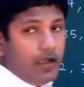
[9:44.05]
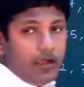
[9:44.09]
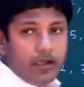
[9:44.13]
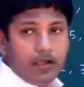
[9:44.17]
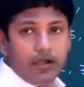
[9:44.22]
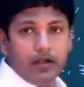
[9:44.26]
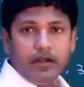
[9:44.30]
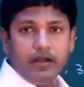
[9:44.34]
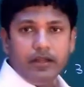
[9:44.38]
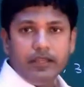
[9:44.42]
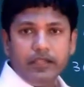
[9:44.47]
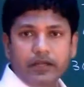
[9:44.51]

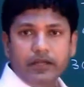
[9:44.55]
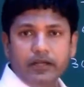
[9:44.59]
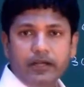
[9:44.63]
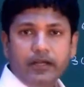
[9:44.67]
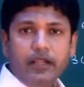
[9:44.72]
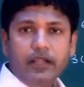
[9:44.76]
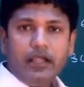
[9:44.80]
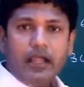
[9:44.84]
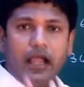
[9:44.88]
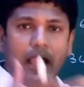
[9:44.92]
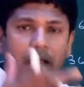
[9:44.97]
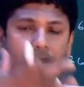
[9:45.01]
Earlier,
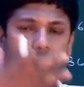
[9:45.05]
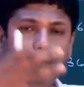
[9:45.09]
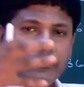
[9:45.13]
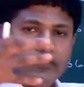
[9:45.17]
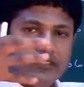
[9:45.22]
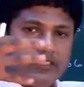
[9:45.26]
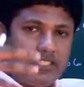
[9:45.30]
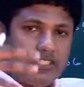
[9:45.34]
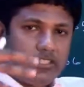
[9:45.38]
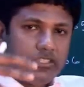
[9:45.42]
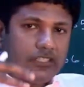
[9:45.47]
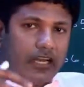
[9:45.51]
I was
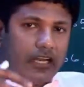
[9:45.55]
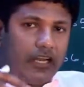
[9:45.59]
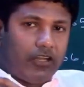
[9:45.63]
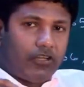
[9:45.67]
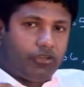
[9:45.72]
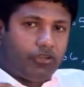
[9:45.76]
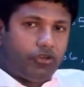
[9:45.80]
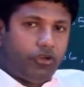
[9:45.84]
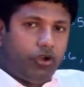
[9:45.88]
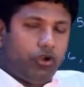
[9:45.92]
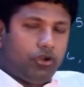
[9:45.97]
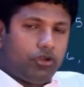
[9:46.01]
just kind
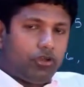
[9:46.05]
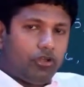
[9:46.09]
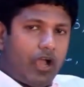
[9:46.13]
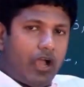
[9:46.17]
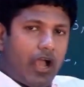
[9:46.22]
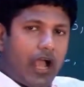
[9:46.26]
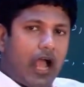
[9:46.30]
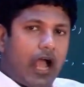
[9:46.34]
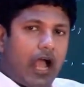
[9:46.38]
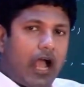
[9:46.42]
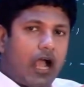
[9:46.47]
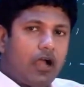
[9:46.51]
of taught you
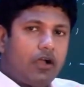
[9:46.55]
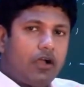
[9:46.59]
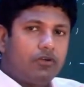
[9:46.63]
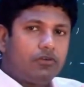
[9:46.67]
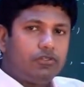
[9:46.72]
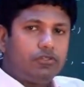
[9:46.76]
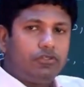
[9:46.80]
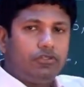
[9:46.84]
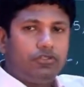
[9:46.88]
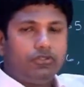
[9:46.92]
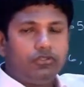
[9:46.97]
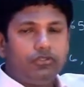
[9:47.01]
how
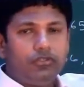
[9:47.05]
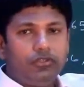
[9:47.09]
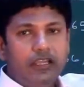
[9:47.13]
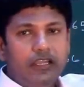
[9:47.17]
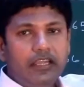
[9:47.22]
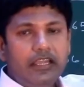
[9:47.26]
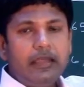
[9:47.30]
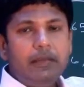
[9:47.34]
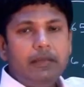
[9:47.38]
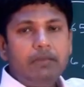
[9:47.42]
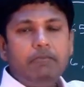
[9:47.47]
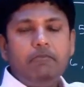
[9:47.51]
to,
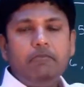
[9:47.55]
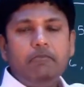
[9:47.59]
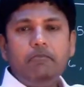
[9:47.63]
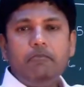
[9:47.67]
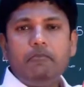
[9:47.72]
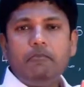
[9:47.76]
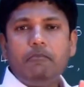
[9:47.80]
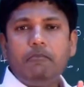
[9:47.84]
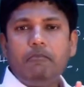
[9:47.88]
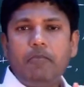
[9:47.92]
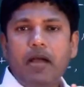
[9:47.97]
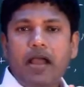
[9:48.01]

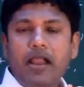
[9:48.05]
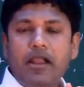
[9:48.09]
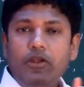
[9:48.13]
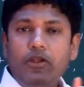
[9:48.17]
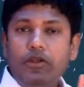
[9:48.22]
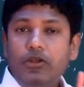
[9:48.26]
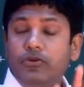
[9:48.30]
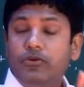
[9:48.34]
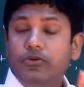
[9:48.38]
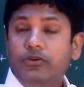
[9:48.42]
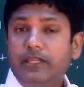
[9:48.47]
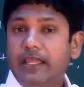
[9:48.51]
by
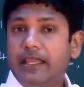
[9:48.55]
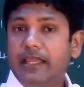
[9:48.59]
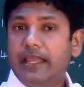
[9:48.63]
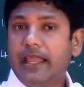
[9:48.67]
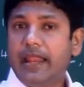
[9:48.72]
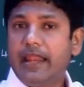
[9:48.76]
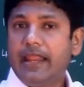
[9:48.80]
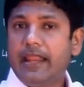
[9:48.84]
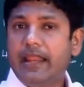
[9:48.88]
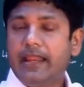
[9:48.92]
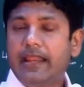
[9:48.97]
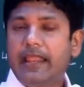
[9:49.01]
looking
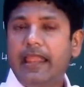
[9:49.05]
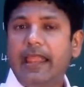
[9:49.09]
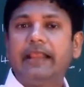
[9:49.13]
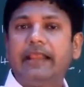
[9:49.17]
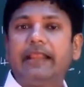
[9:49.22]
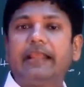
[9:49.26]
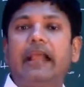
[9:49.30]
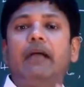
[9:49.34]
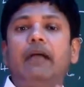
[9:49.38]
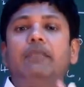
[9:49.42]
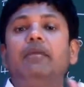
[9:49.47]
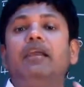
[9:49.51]
at it
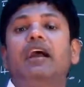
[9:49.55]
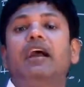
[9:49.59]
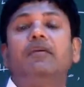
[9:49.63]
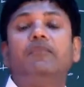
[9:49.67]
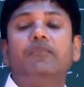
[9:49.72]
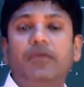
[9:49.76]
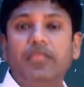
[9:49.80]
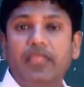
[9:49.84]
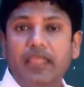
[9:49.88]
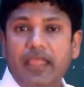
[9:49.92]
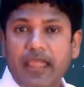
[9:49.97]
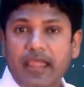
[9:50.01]
and coming up
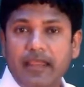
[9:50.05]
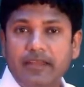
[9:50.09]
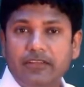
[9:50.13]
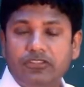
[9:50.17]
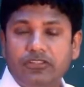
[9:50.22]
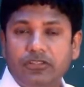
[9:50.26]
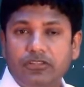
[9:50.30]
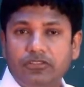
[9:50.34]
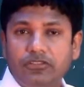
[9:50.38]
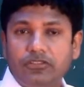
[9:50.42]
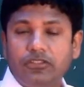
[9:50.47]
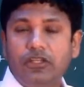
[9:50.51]
with the
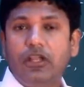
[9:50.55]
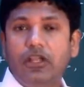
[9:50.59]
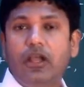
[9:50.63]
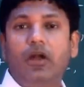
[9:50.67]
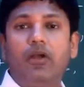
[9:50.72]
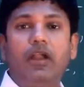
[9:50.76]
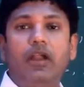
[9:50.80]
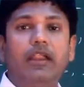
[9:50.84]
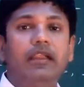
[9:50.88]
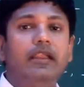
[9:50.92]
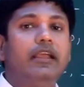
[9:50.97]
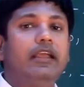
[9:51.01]
answers.
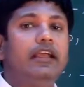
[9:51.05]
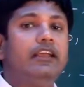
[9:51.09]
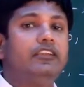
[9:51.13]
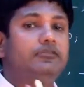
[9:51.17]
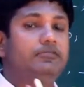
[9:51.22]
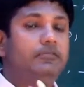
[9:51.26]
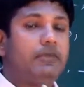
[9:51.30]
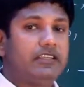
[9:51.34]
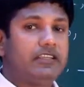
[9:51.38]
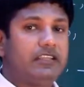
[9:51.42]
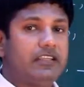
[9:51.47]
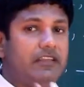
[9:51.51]
All right.
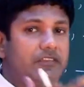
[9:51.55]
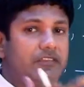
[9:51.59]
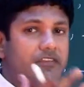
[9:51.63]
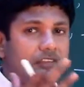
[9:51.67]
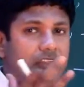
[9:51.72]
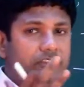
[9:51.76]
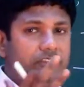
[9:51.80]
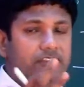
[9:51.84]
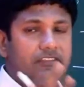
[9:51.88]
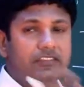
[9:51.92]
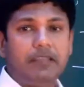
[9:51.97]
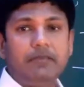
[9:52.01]
Especially if it's
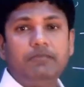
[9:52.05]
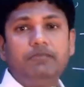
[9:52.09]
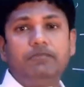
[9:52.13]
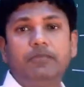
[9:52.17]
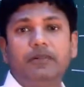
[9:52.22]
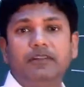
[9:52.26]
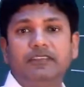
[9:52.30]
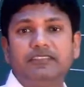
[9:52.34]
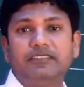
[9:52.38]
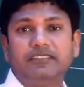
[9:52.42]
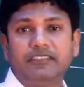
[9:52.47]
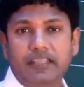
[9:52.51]
a
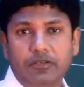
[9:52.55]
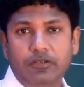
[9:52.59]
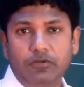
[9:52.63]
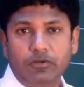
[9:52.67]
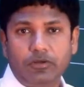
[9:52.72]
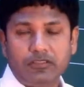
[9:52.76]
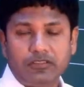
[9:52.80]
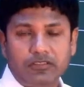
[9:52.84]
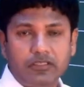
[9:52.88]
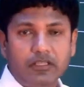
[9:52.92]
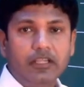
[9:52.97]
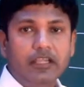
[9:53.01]
simple
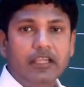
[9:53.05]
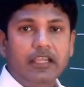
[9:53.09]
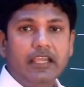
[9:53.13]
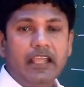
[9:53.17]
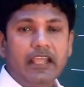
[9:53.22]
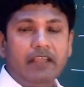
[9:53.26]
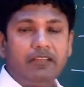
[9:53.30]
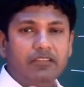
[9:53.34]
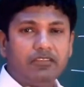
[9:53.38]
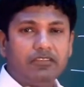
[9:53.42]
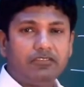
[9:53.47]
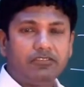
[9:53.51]
sequence.
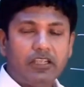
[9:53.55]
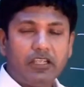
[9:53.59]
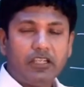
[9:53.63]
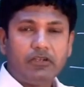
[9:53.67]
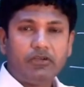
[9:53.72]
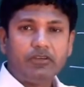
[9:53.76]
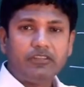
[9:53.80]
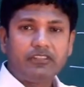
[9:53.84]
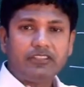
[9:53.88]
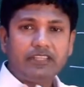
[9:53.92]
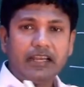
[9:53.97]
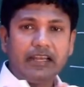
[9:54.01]
If the
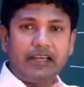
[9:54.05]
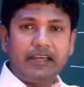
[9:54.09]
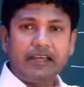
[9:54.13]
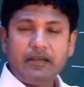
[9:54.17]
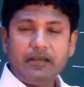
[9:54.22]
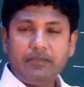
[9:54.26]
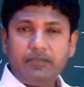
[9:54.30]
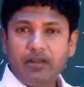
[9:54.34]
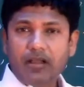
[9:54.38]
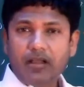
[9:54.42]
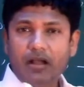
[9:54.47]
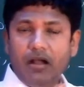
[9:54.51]
sequence gets a
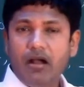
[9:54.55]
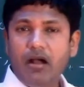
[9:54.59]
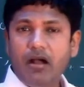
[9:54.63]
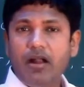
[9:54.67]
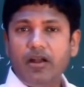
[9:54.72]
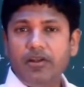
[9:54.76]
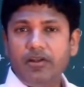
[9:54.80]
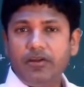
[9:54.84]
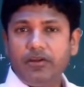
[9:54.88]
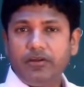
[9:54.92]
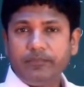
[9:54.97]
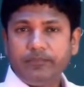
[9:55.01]
little bit
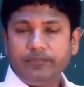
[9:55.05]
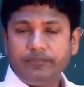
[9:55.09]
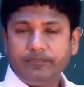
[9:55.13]
harder